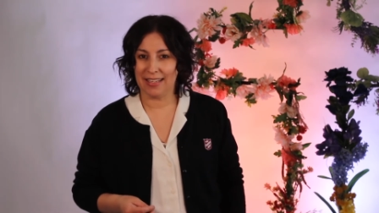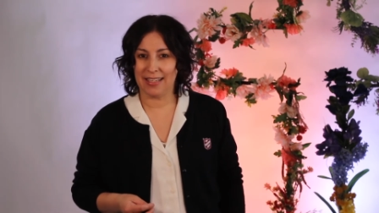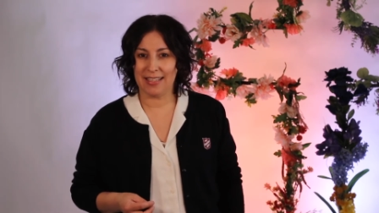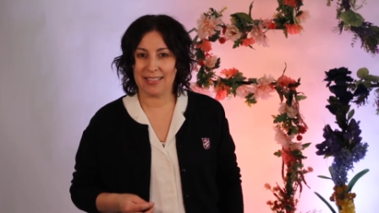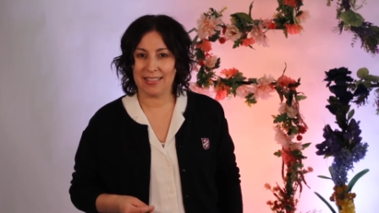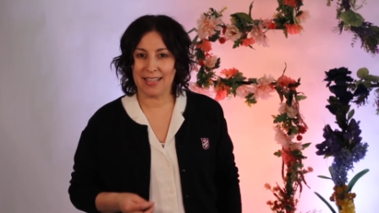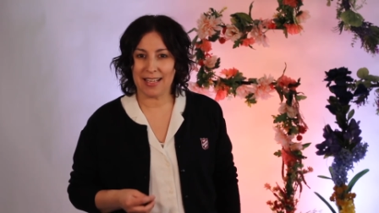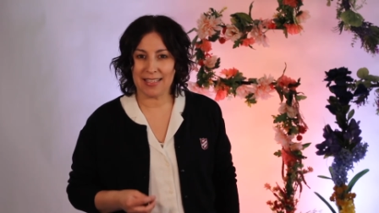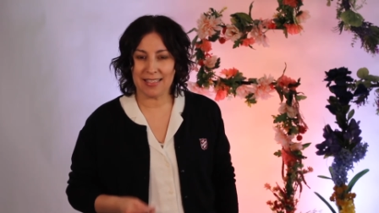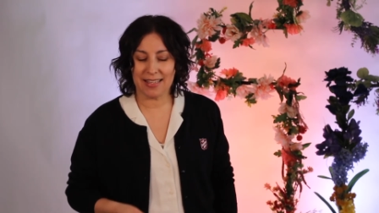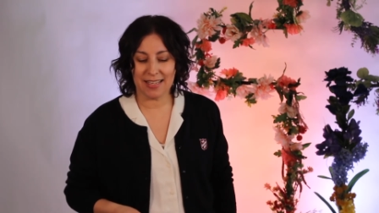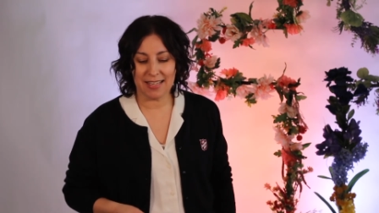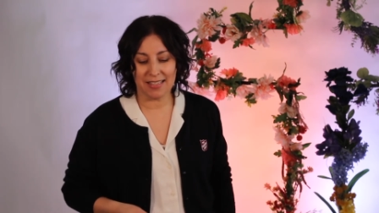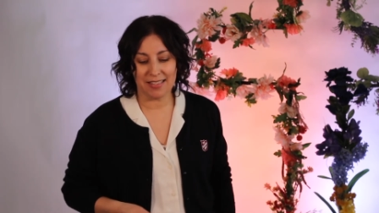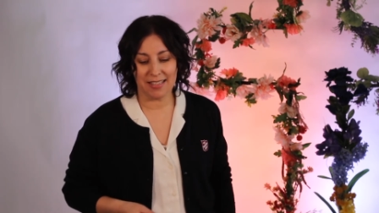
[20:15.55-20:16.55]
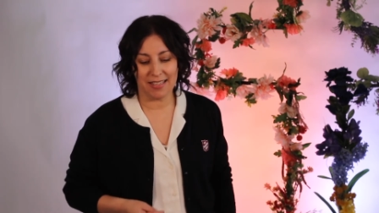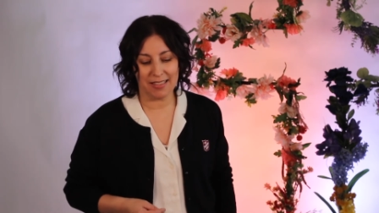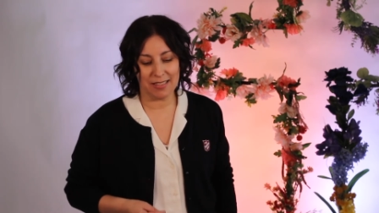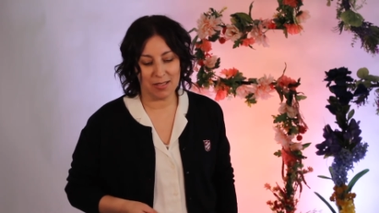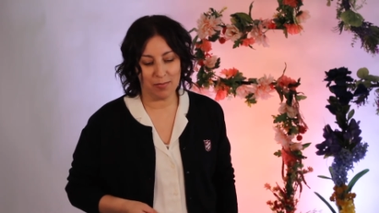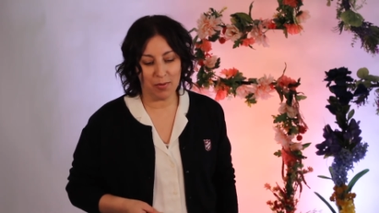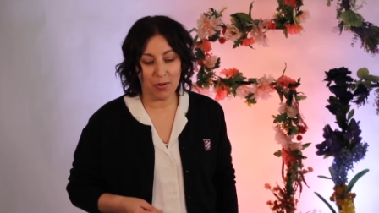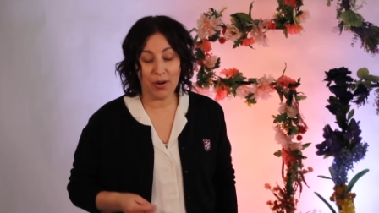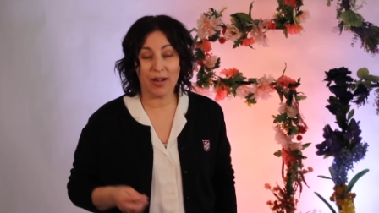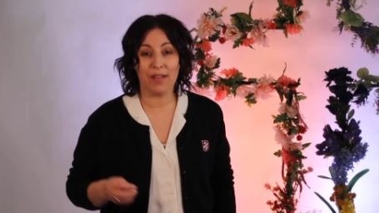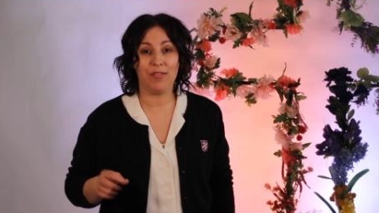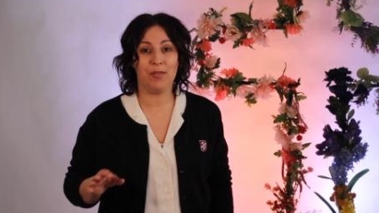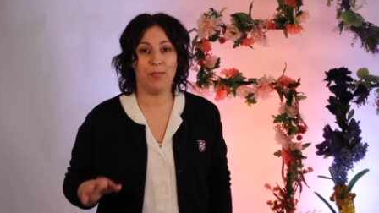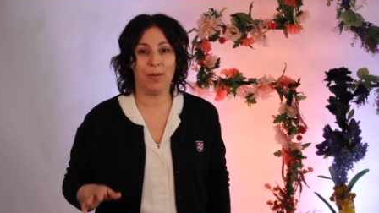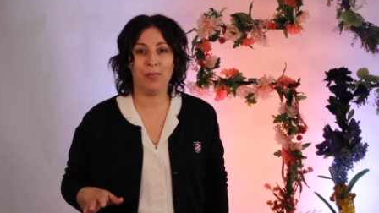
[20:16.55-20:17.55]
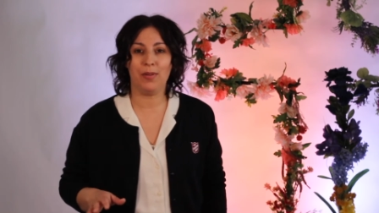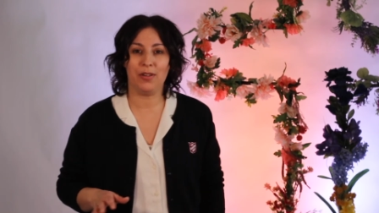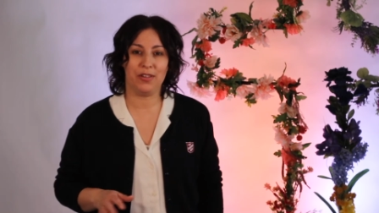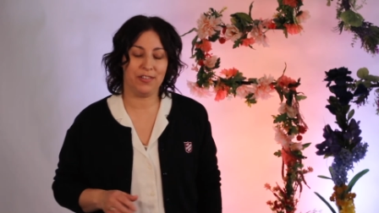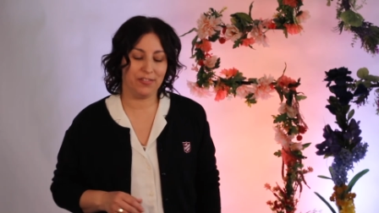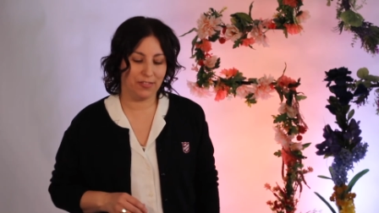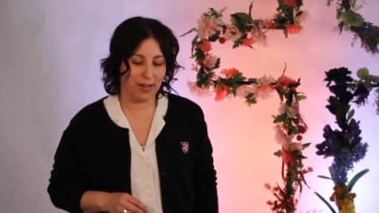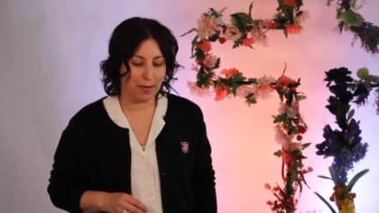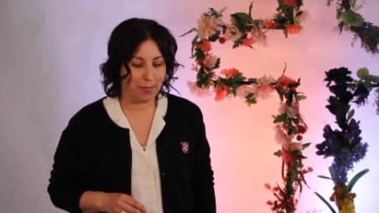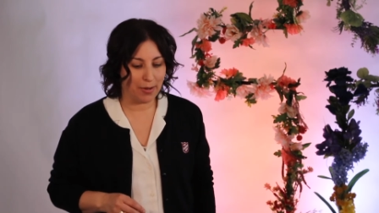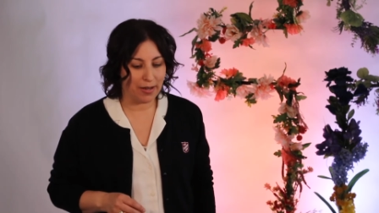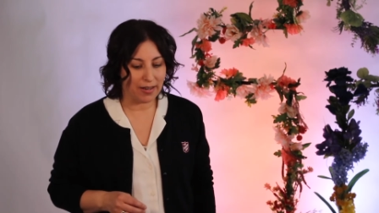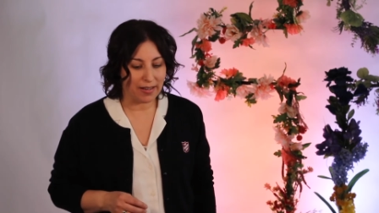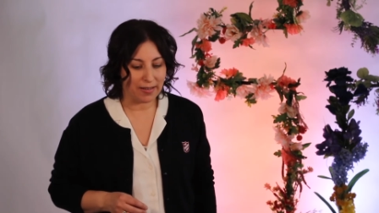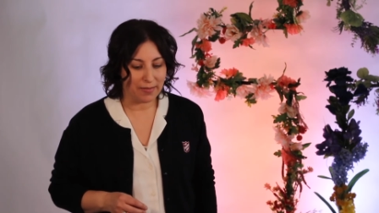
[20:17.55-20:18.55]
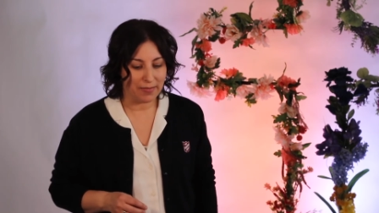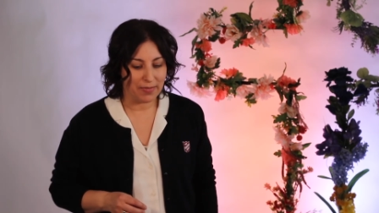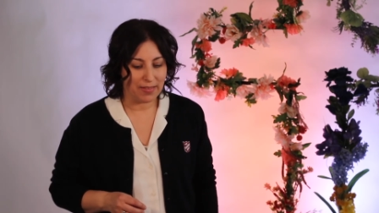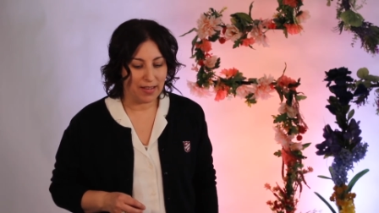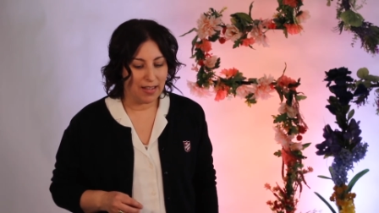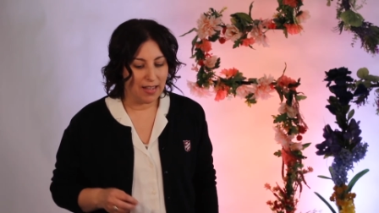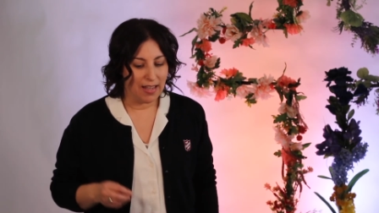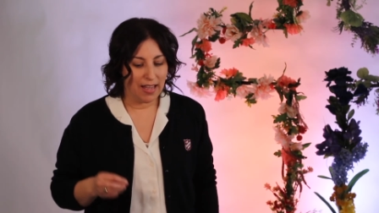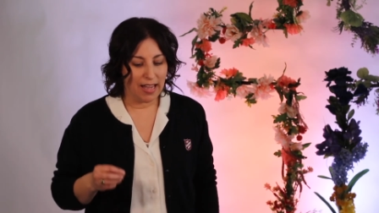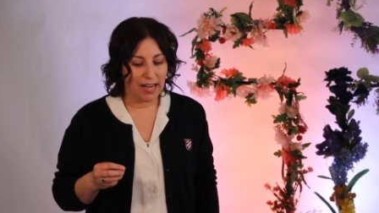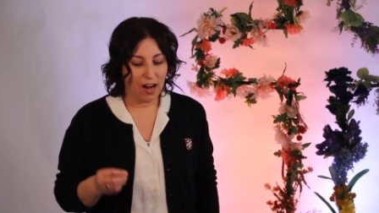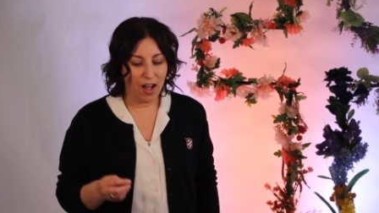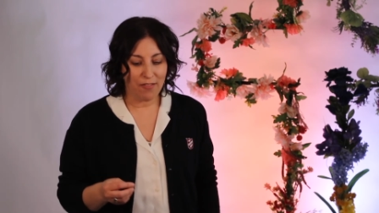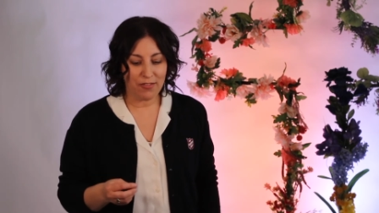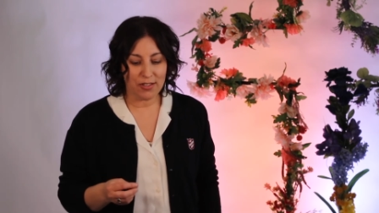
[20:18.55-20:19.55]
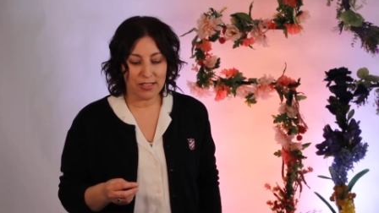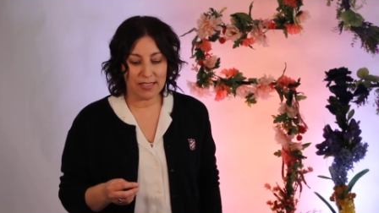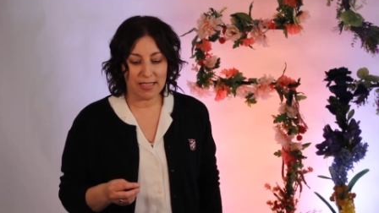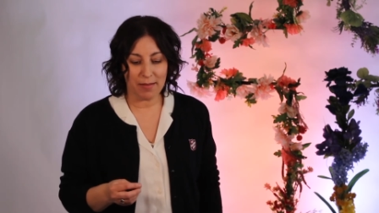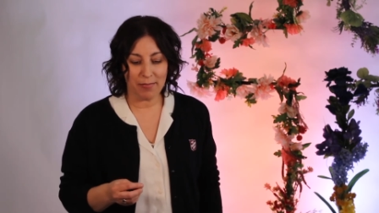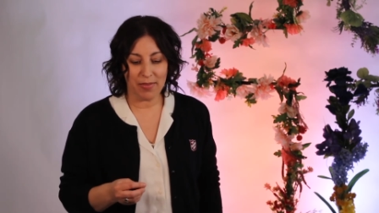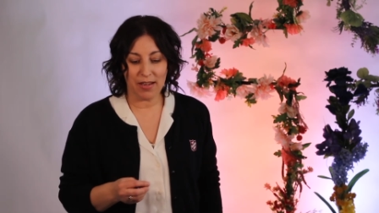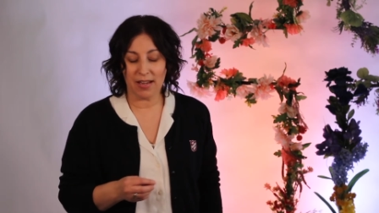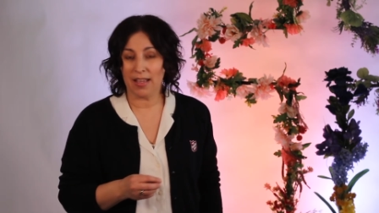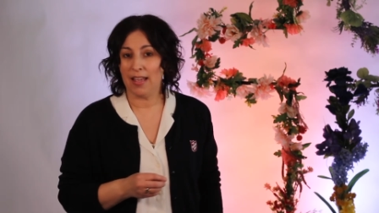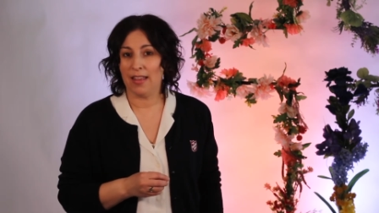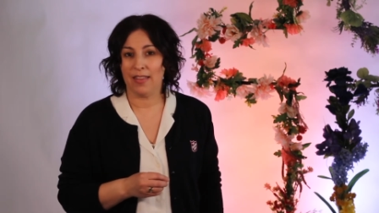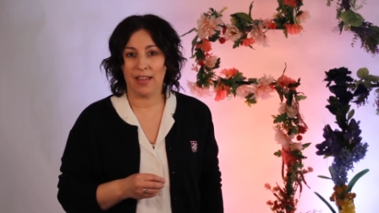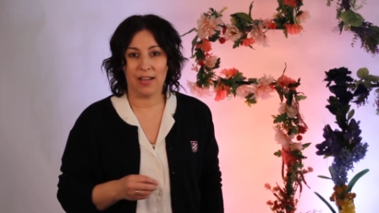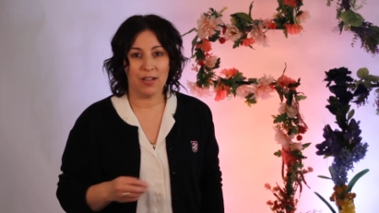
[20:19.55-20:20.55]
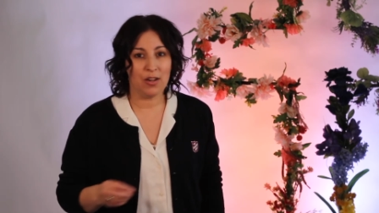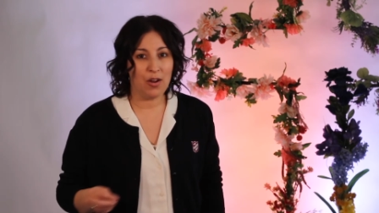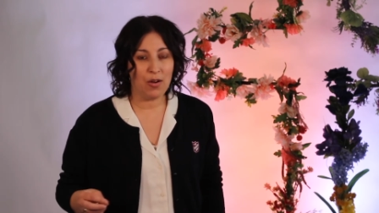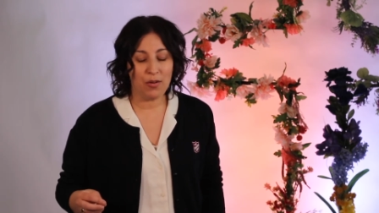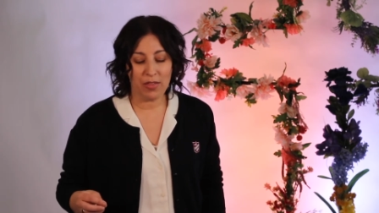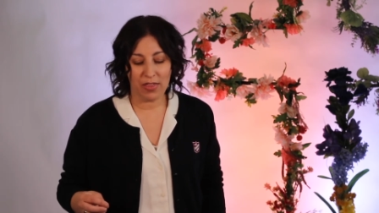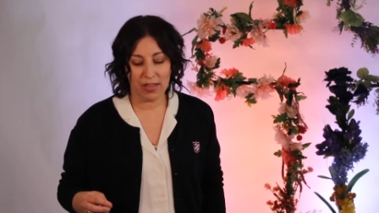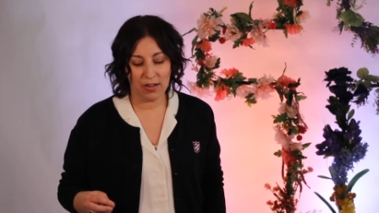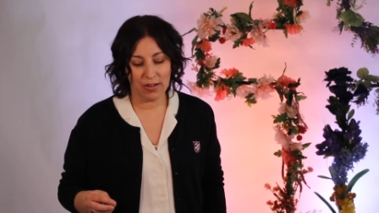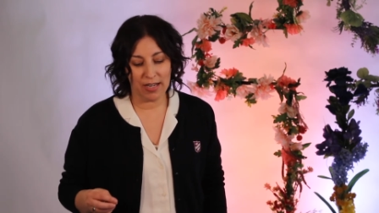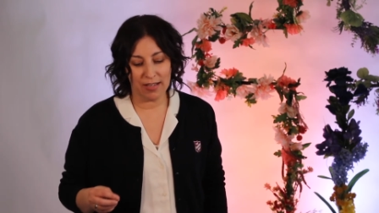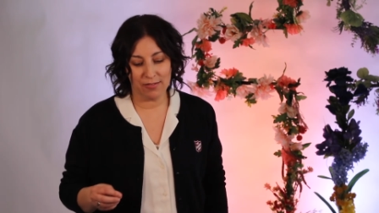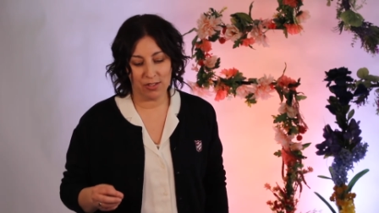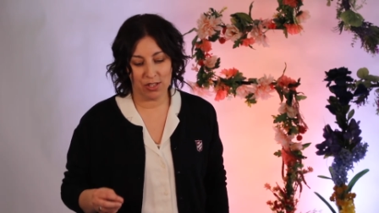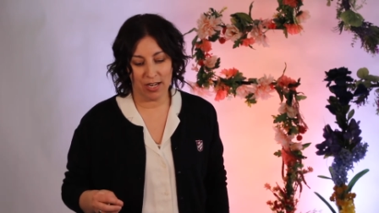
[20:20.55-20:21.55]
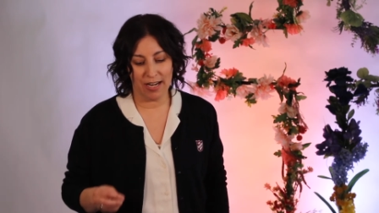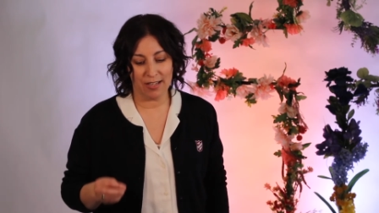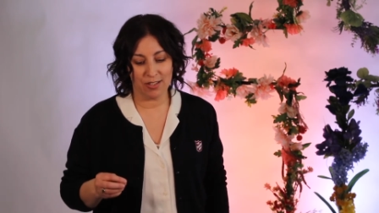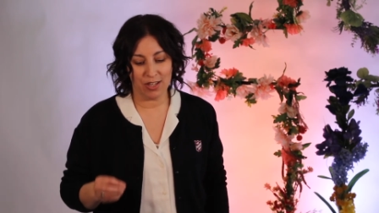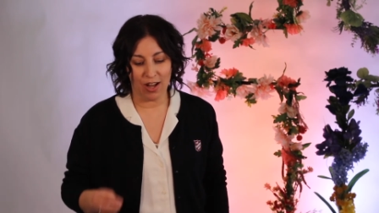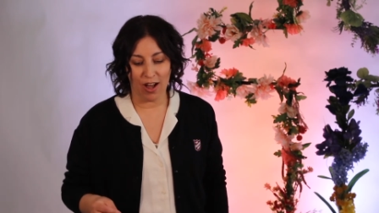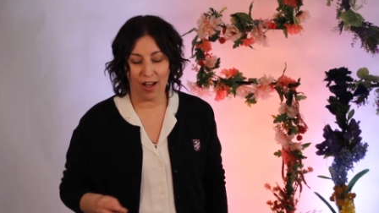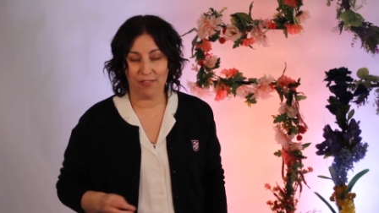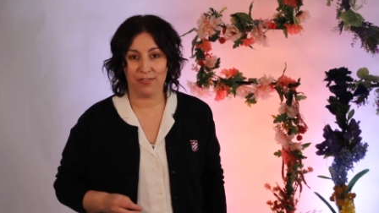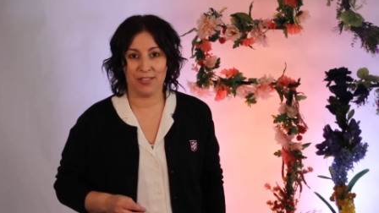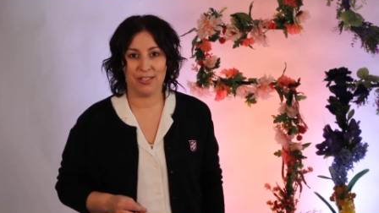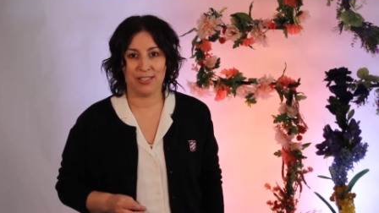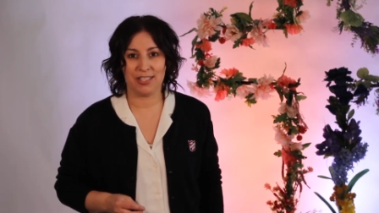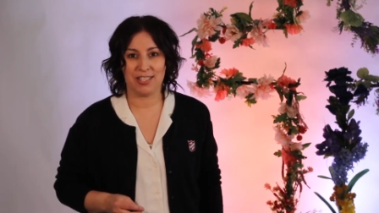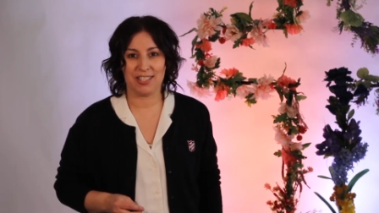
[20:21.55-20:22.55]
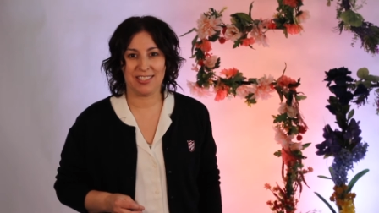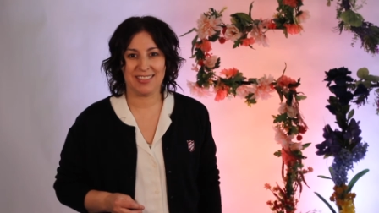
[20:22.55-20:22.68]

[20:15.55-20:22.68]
He says this in support of the biblical framework it offers something that no theory of change offers